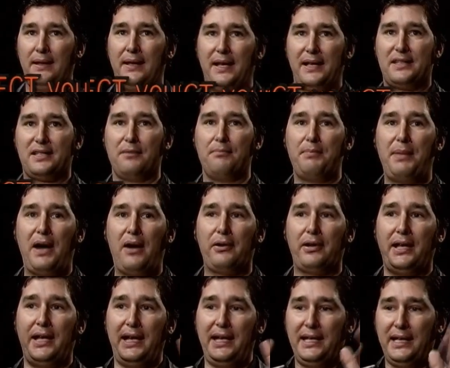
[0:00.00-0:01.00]
It's
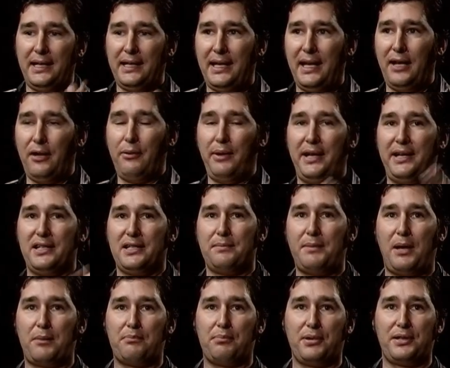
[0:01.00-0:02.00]
about hitting a king-queen is
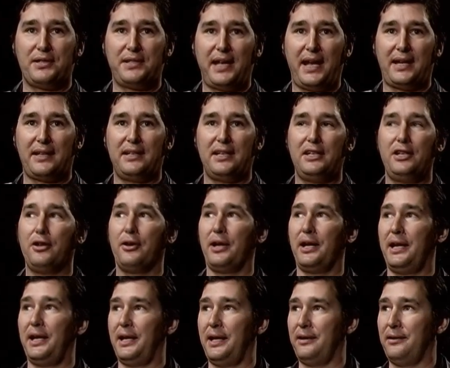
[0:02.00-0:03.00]
about protecting your
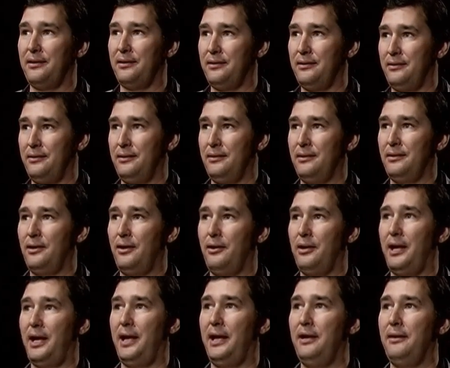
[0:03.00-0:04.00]
hand.
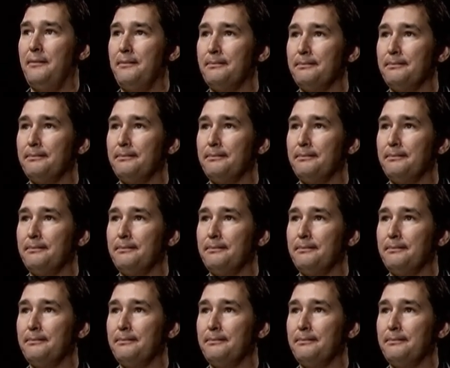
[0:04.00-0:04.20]
Okay?